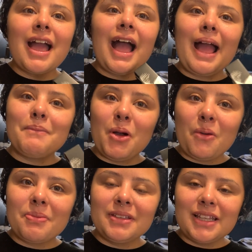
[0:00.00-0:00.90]
I'm
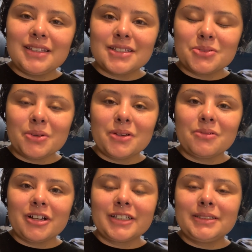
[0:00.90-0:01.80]
hoping that this one
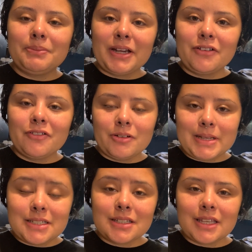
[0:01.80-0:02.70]
works better for my
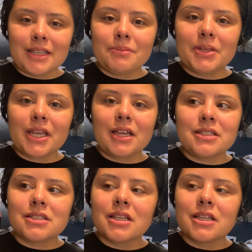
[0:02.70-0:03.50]
skin because